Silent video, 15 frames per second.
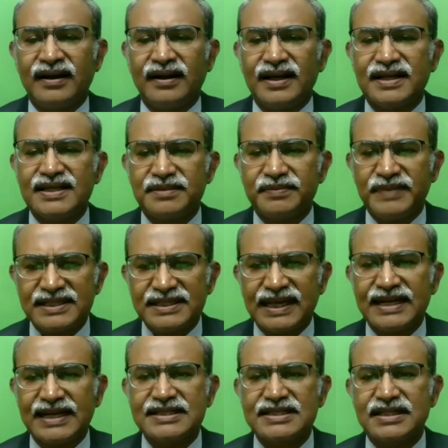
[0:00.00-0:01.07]
is a big
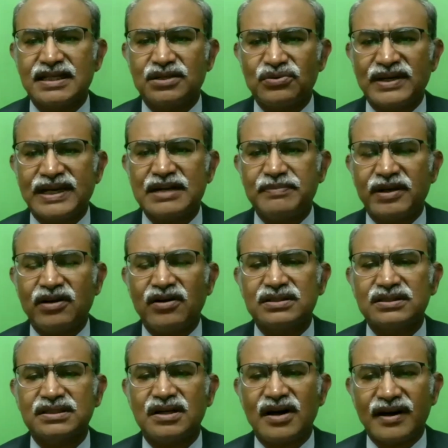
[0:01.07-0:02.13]
challenge to get,
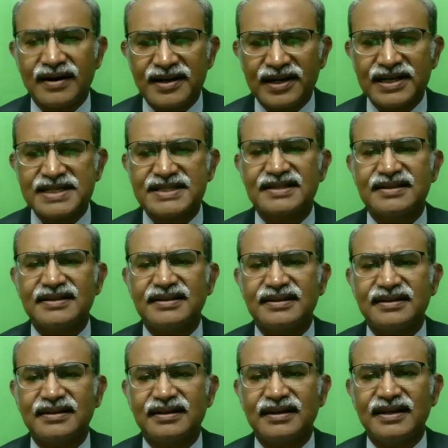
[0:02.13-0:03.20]
because organ donation
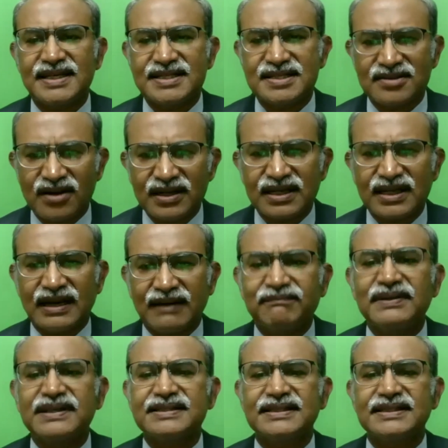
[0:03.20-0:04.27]
is not
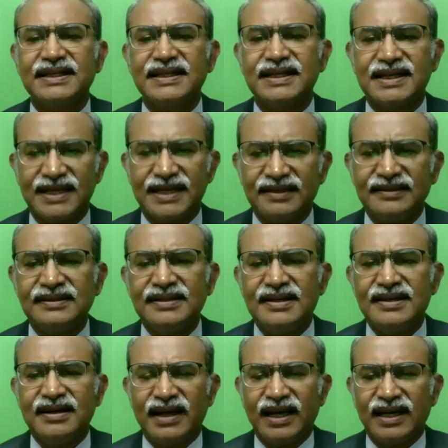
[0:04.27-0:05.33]
compulsory in India,
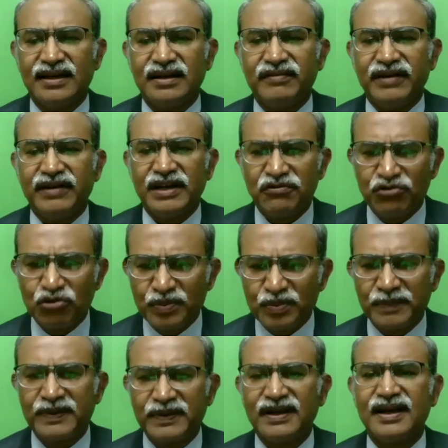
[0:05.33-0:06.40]
and very few
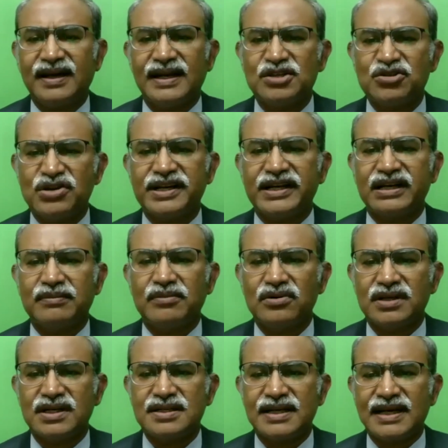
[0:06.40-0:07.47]
people are educated about
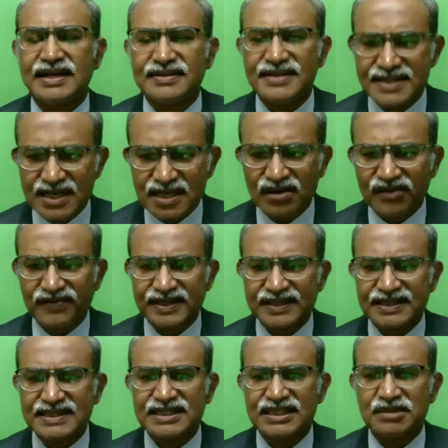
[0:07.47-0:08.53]
it. And this Center of
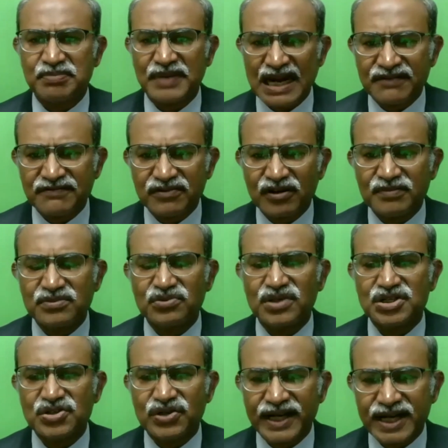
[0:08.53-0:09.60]
Excellence is a platform to
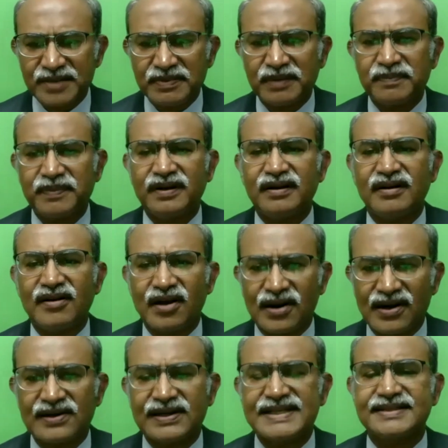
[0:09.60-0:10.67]
educate people on
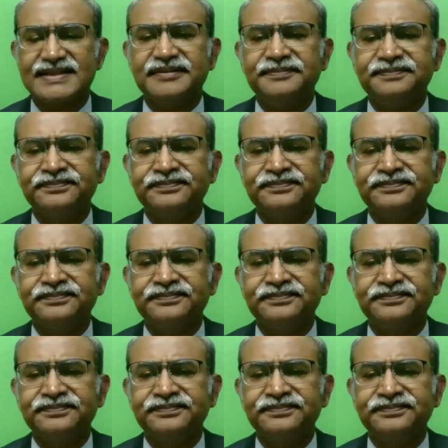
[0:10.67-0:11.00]
organ donation.